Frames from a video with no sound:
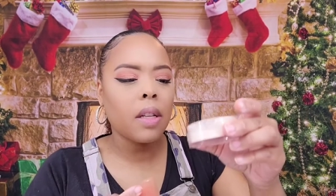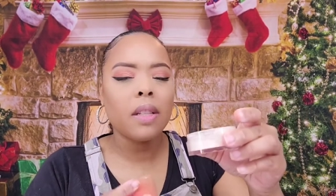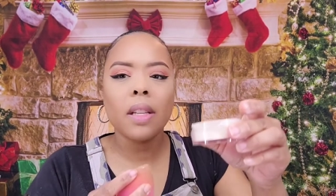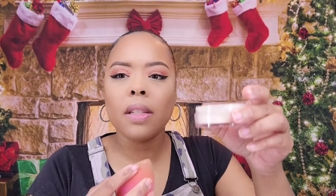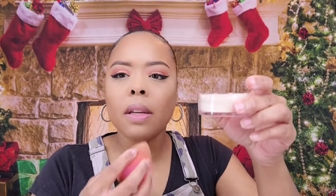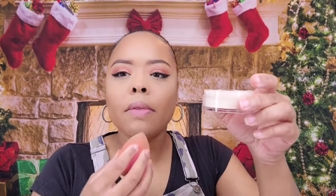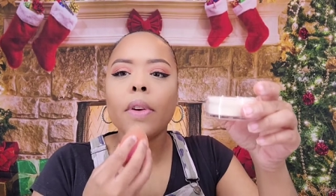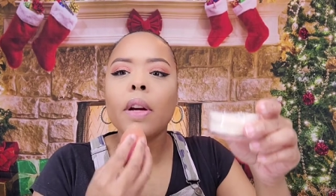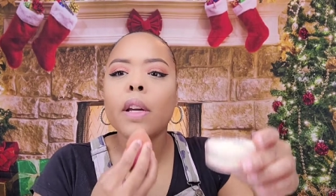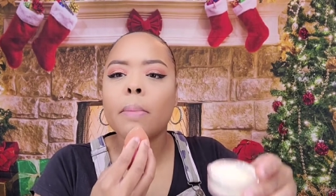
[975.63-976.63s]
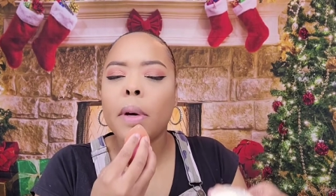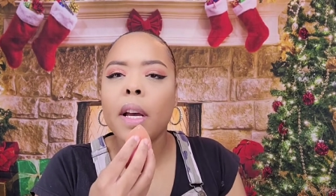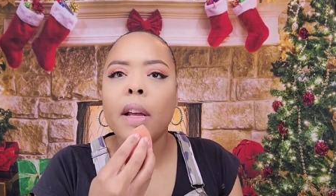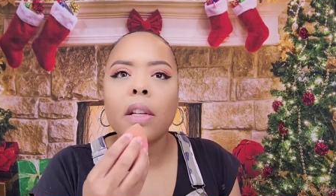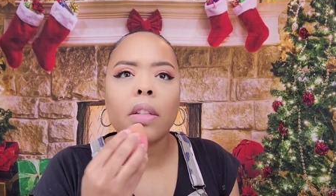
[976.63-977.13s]
This isn't very
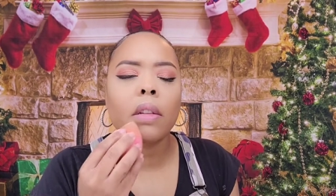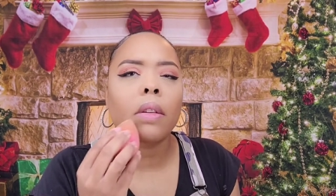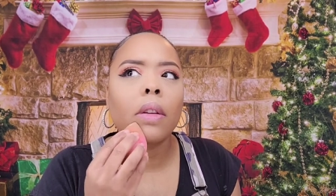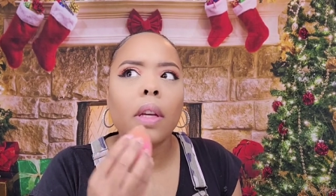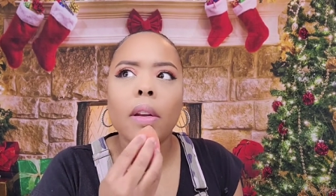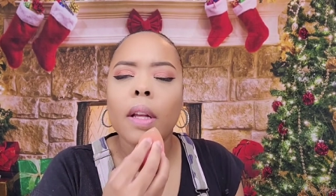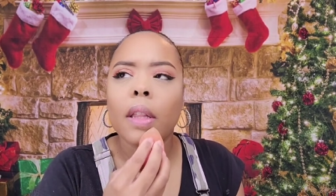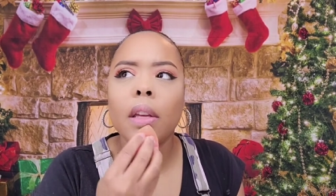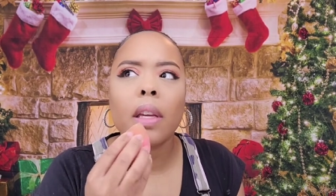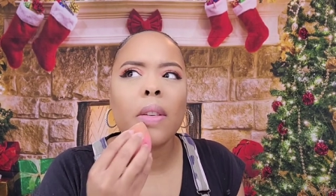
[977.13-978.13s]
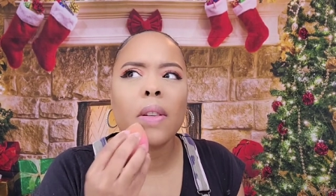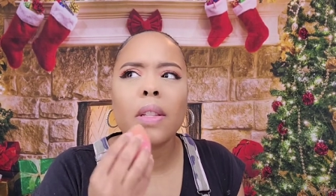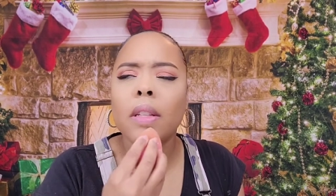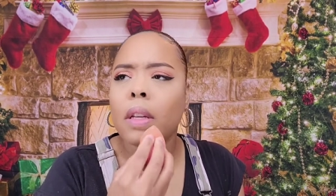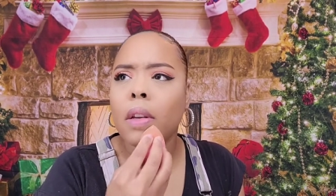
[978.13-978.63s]
much. And I think it
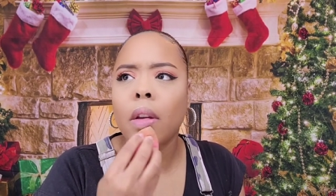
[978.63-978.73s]
was,